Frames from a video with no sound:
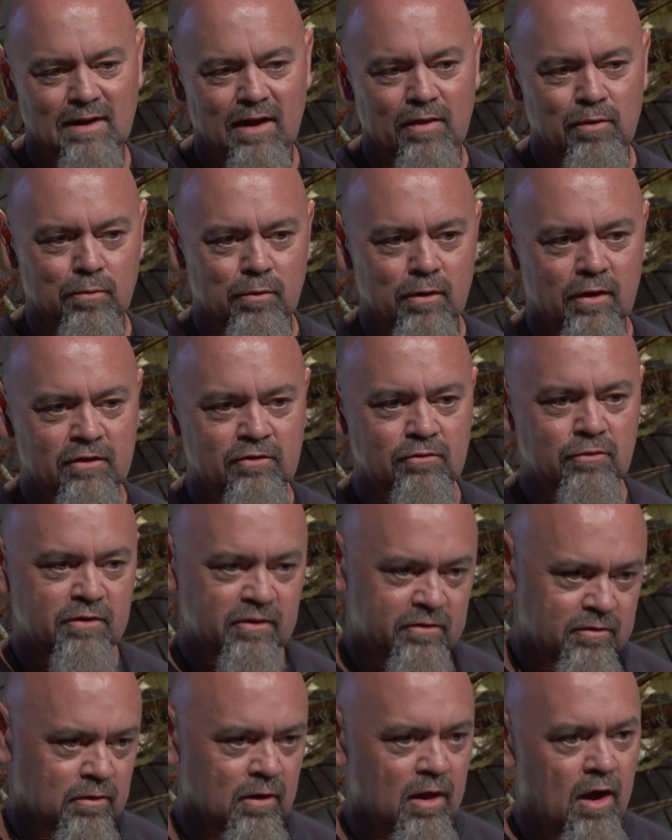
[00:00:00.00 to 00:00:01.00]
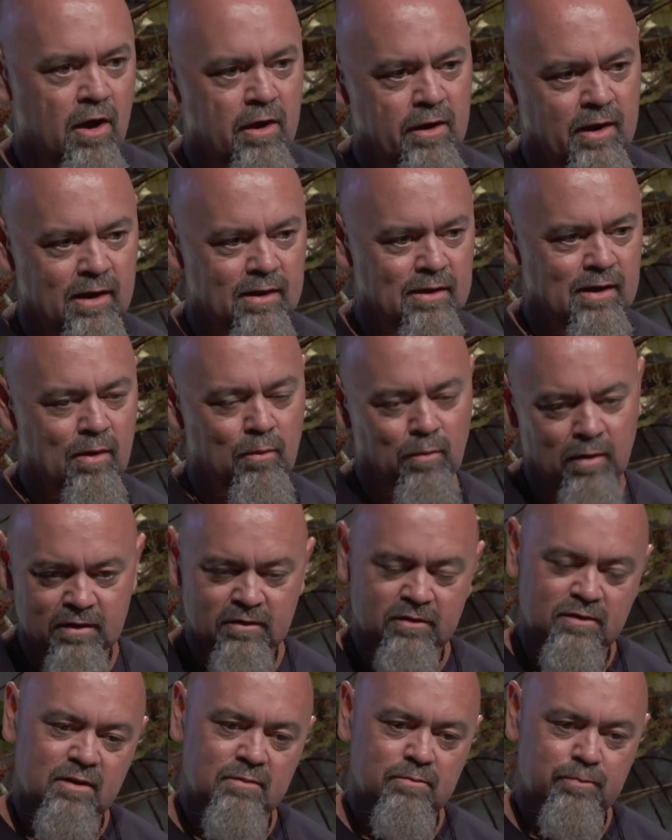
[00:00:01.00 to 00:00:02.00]
and the words traditional owner are
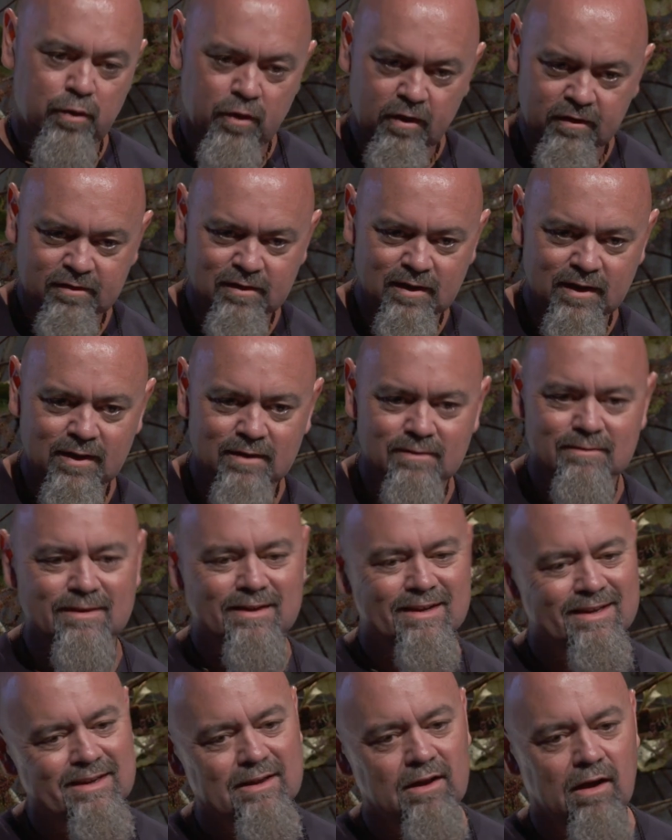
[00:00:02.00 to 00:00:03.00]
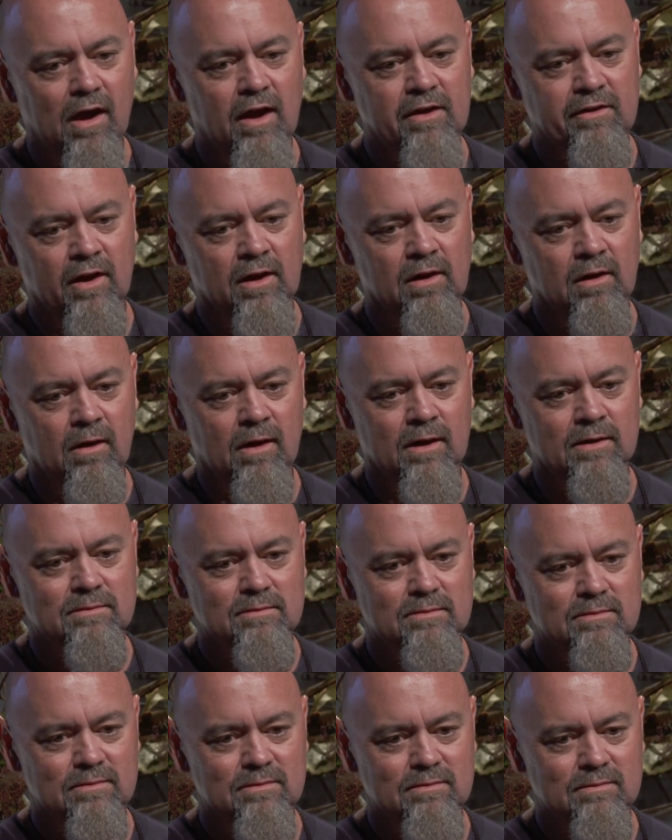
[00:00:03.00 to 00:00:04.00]
ones that personally I don't like.
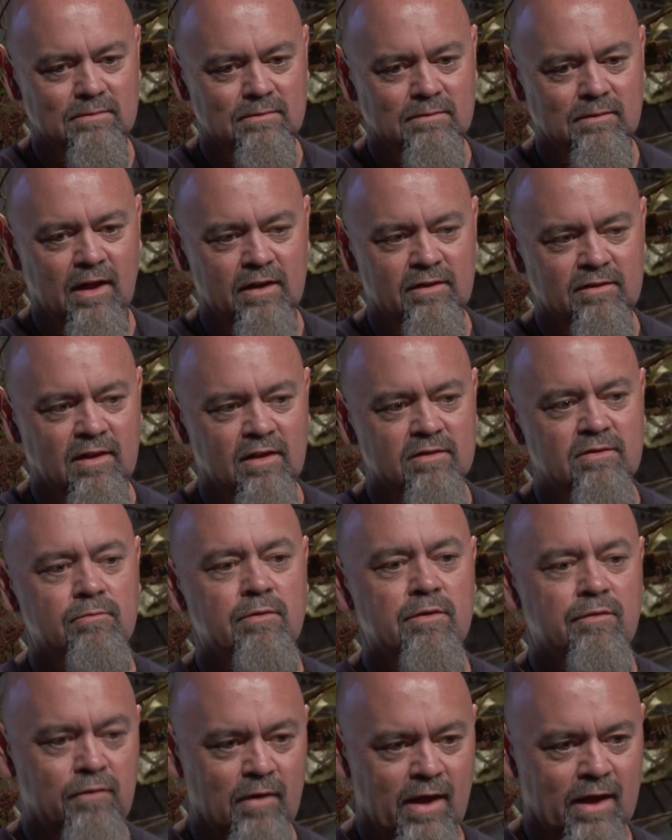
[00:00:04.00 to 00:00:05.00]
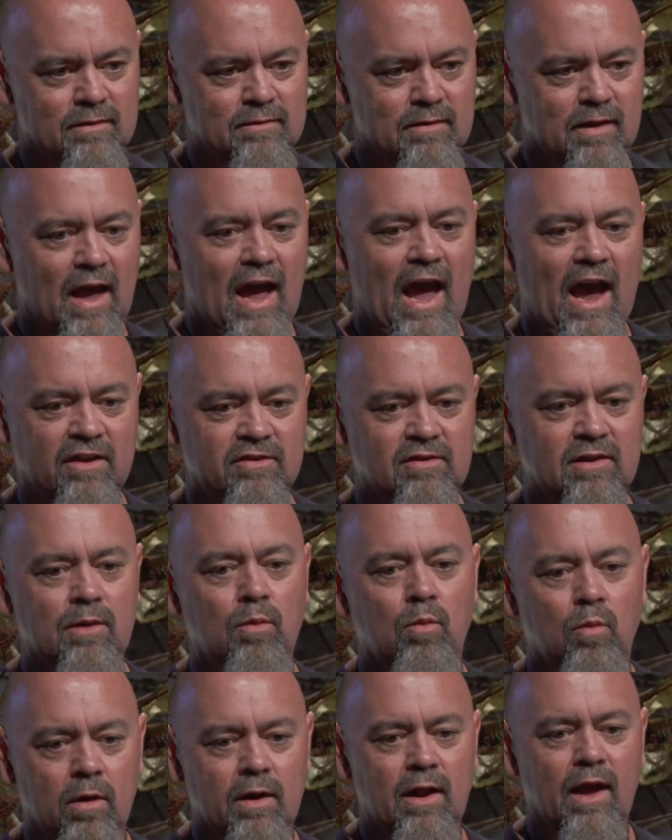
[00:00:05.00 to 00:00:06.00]
It doesn't reflect actually
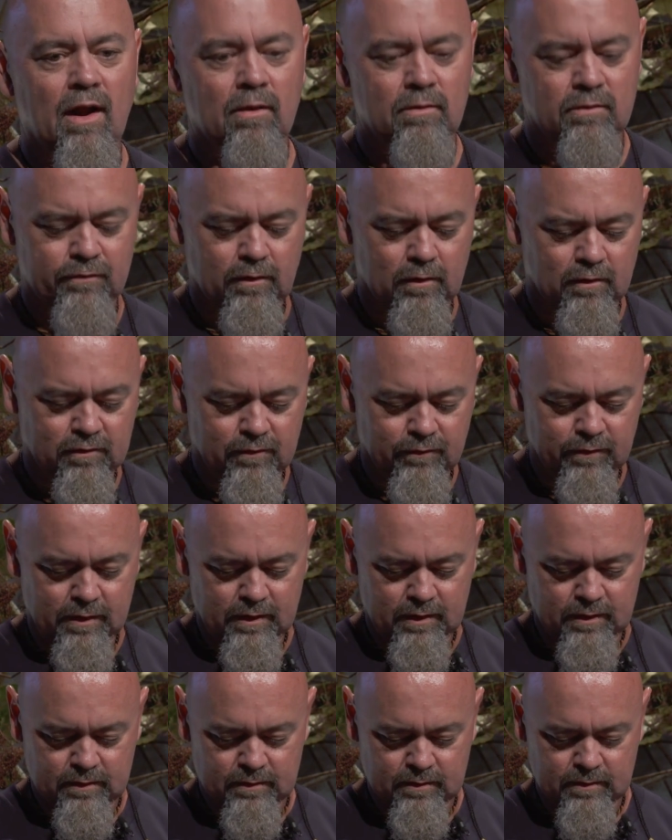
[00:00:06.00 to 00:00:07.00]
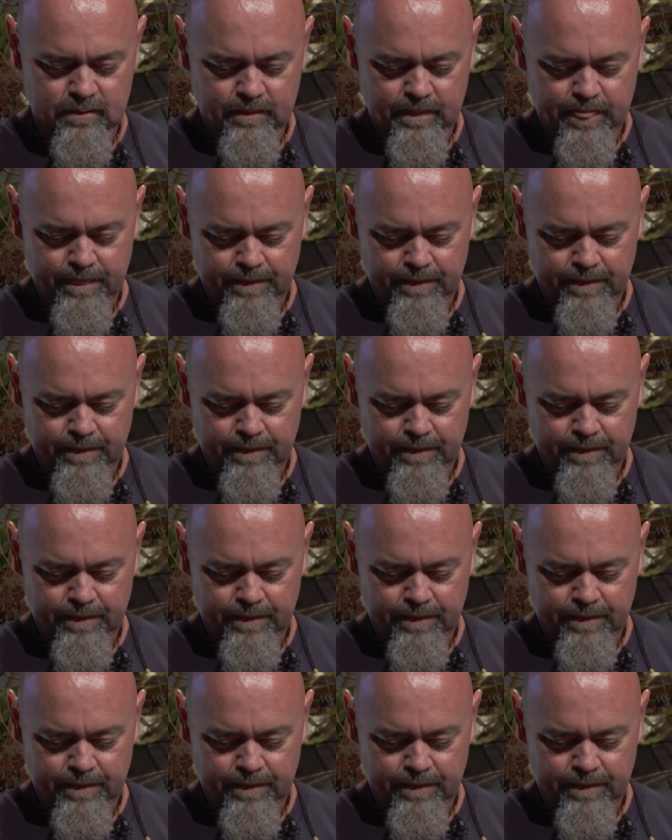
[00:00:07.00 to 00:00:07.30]
what our philosophy is.